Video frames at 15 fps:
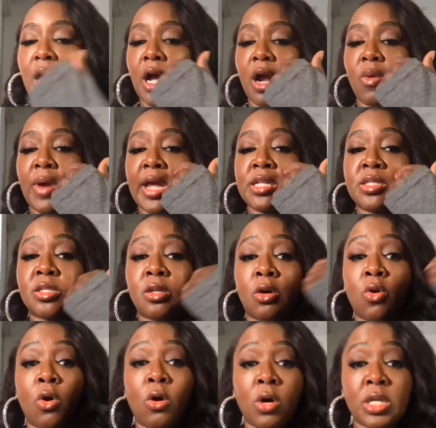All right,
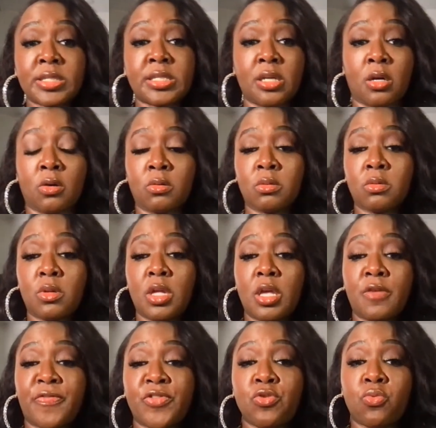so also
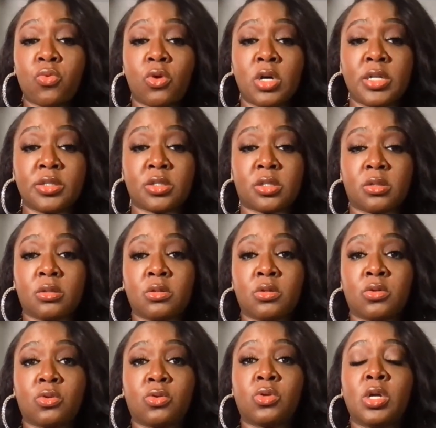if you want
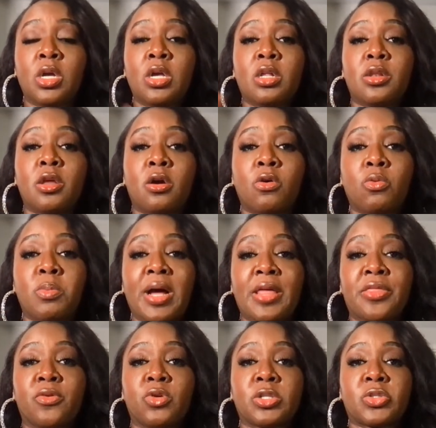to know my
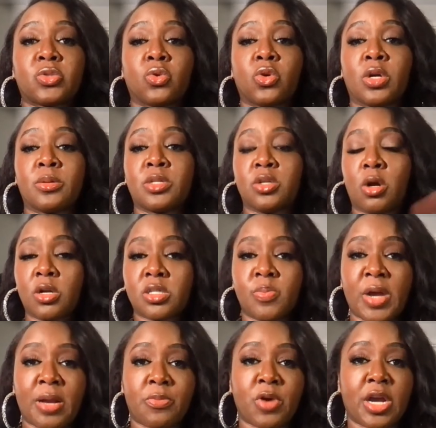thoughts on dark
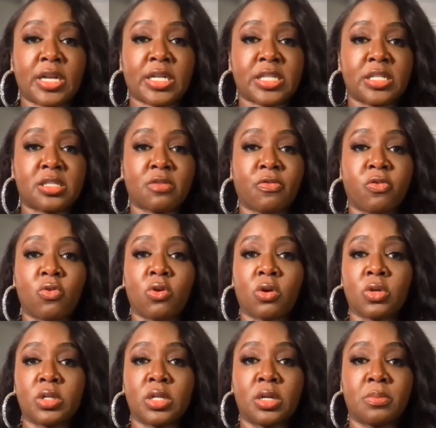spot products at
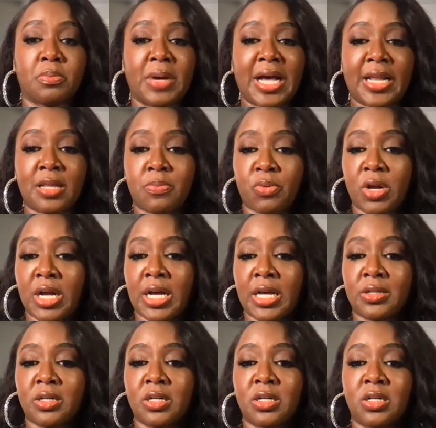Sephora, body
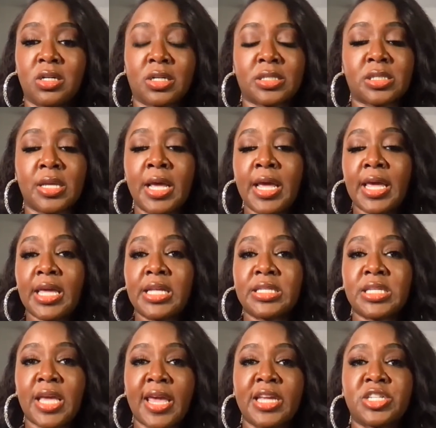products,
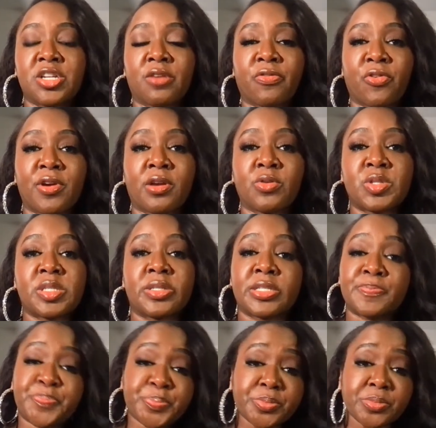anti-aging fragrances.